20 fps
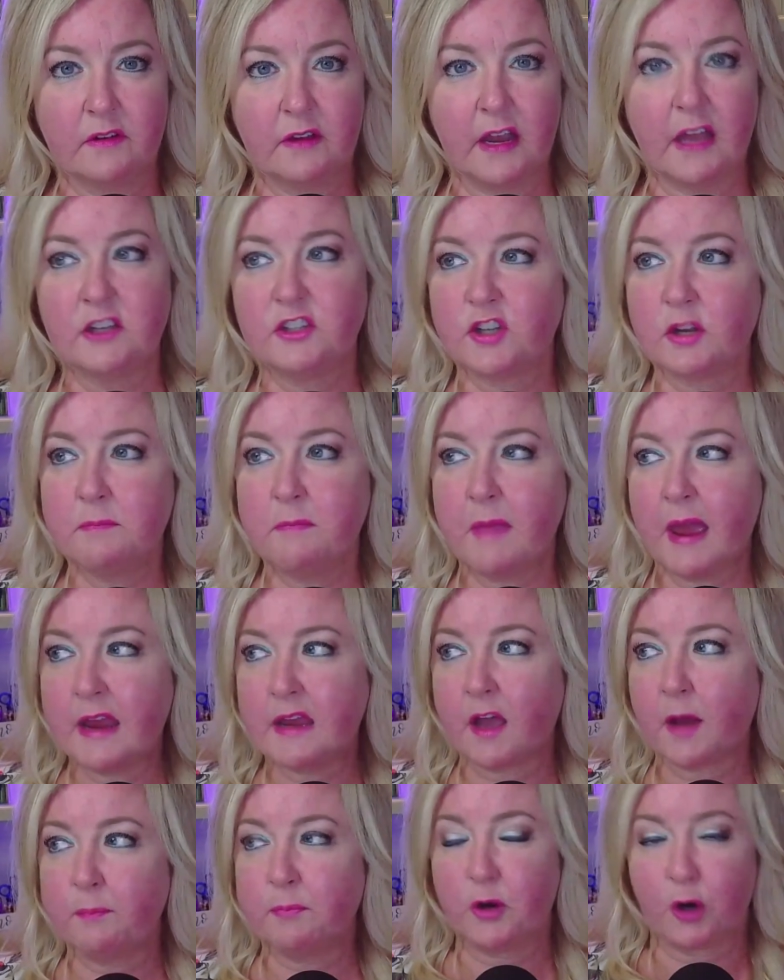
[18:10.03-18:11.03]
and to
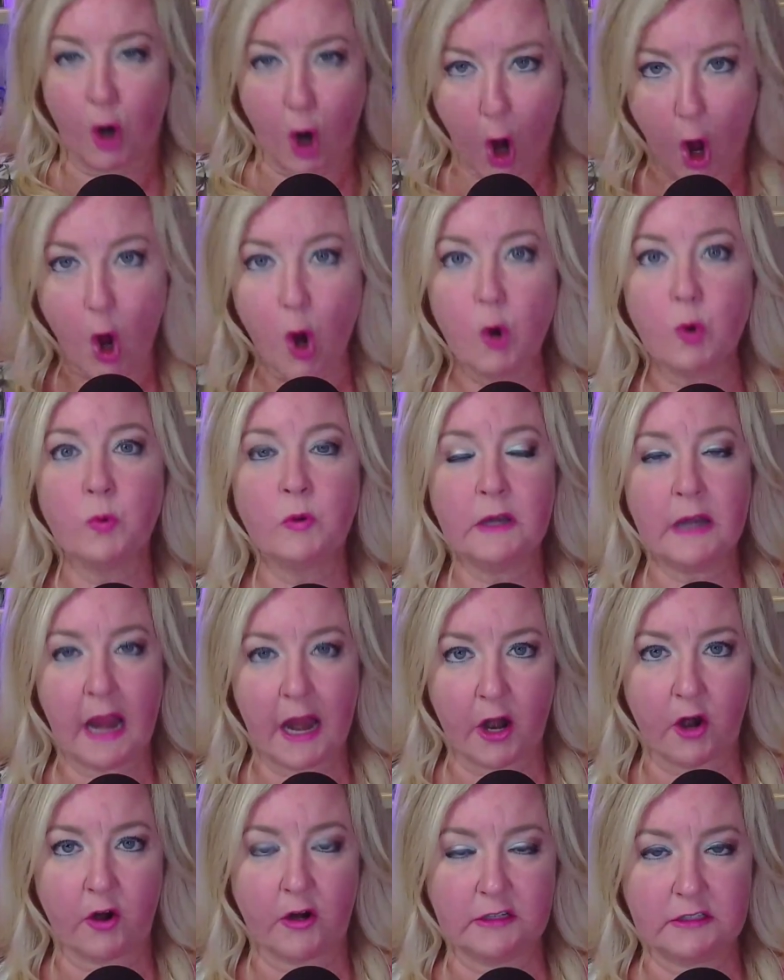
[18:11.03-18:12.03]
make up your own
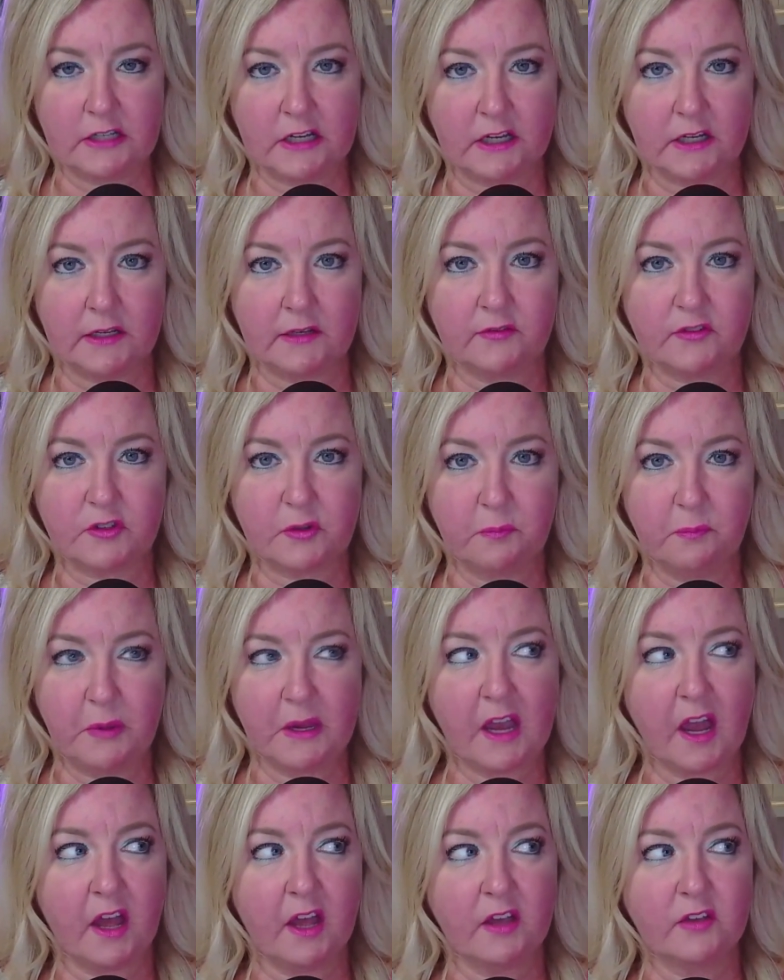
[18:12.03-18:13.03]
narratives
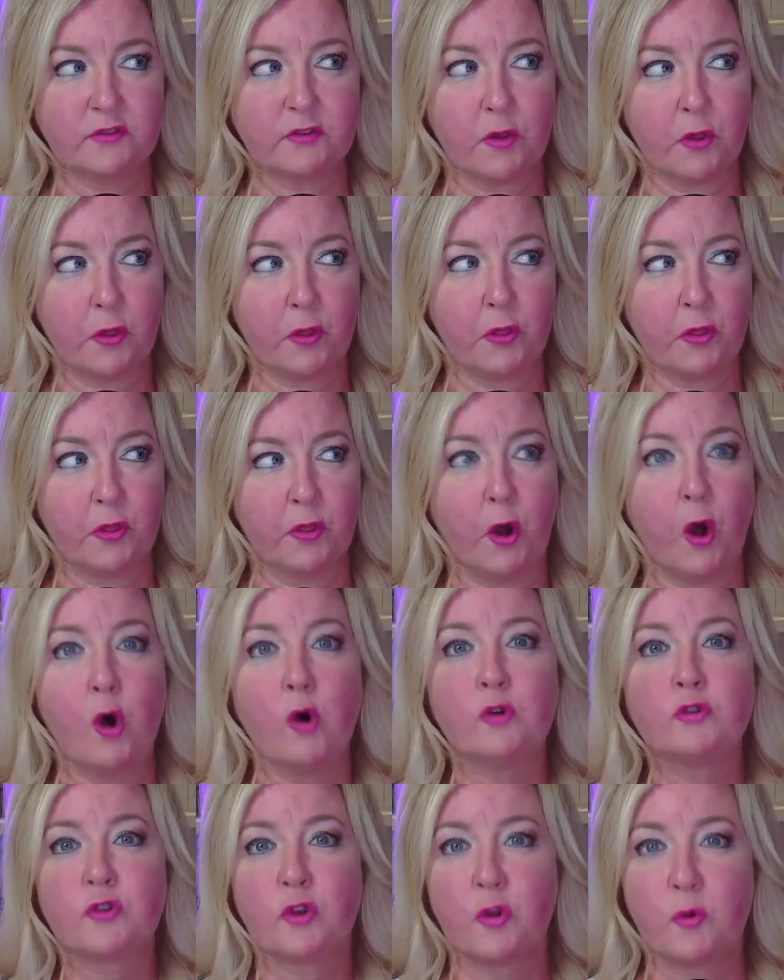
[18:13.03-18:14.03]
because
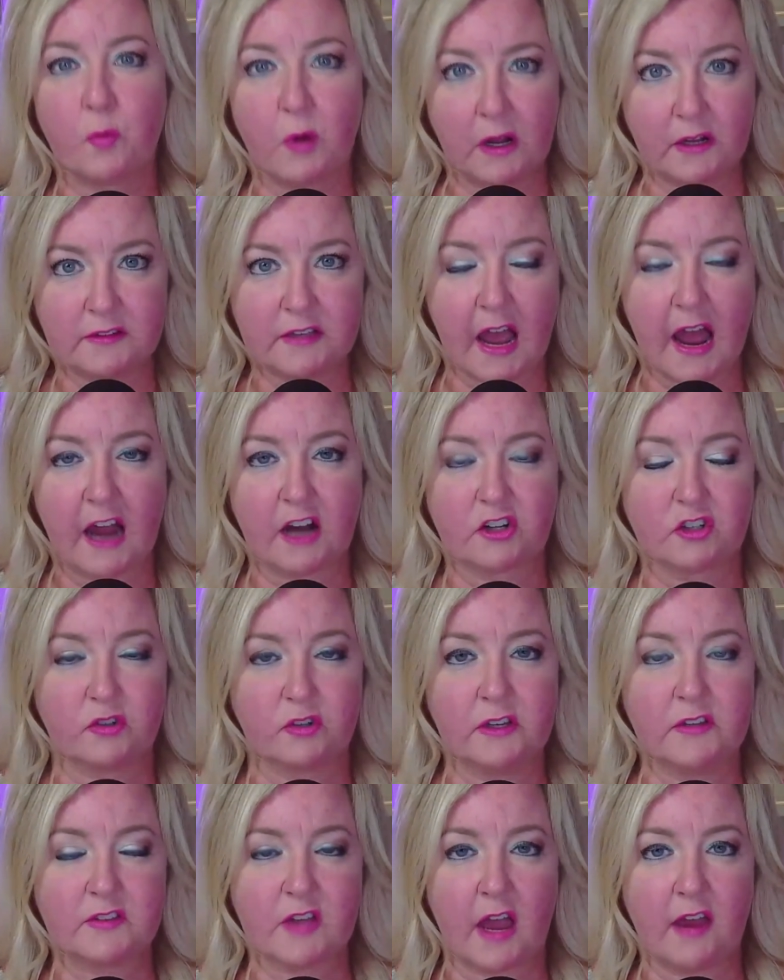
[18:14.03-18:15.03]
those are the ones
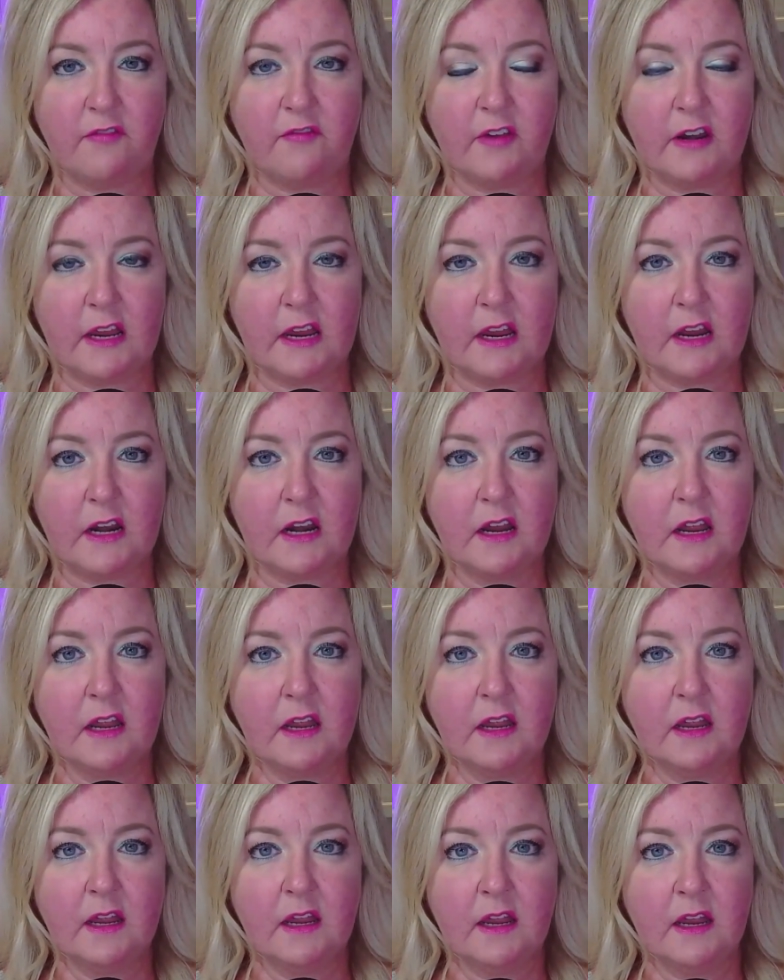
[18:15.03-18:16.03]
actually siphoning
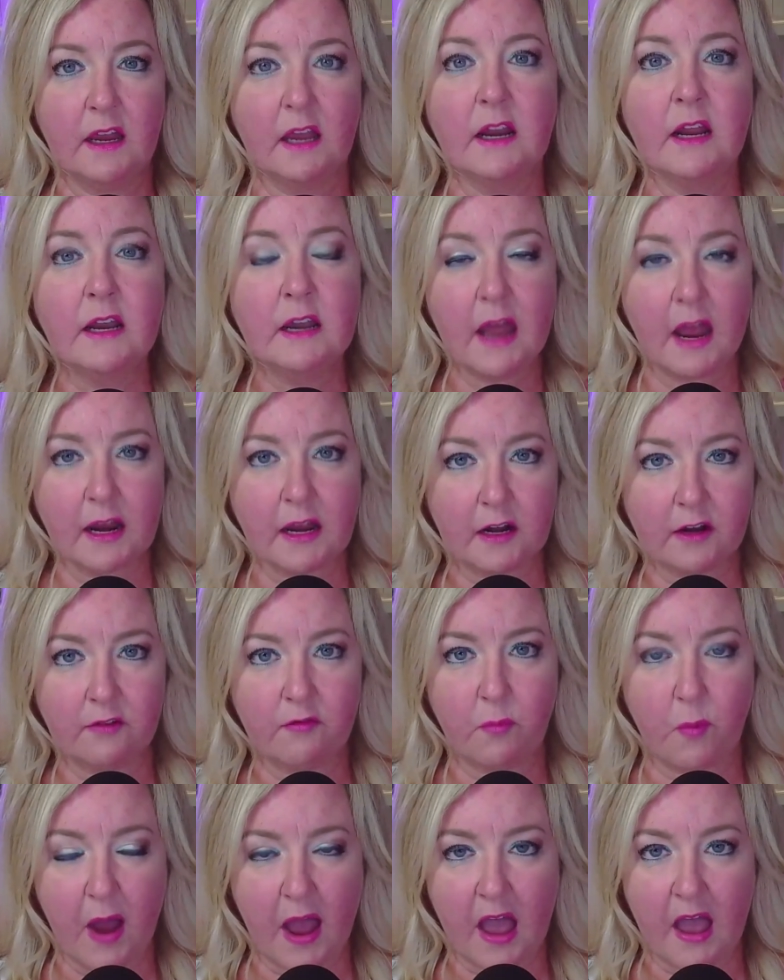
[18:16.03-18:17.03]
in a
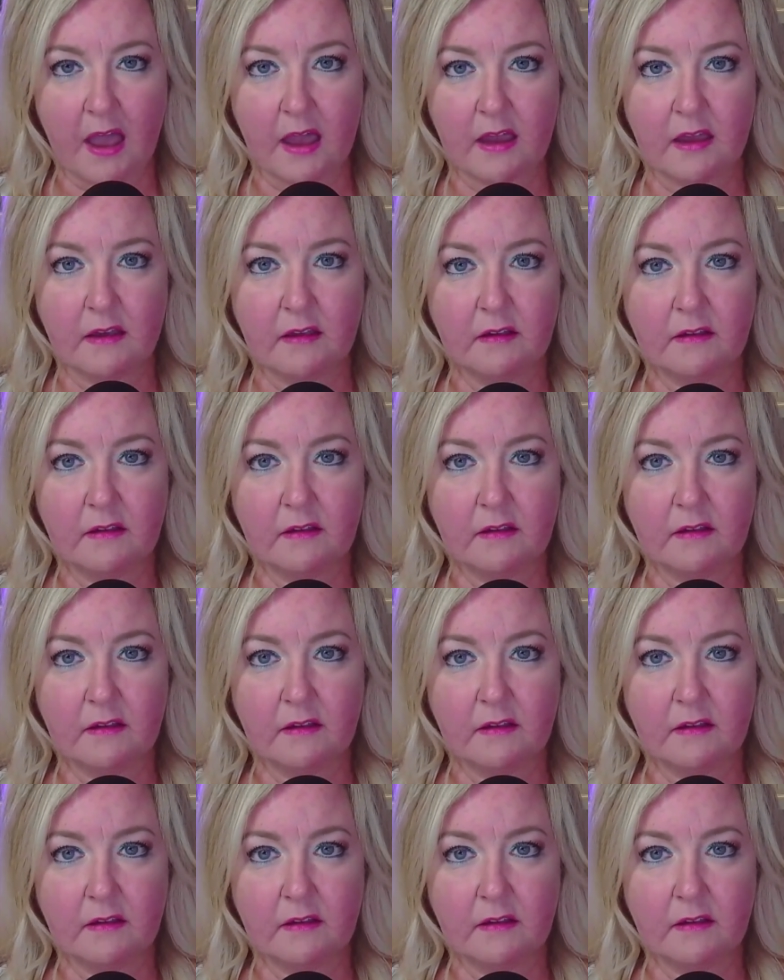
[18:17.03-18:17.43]
negative way.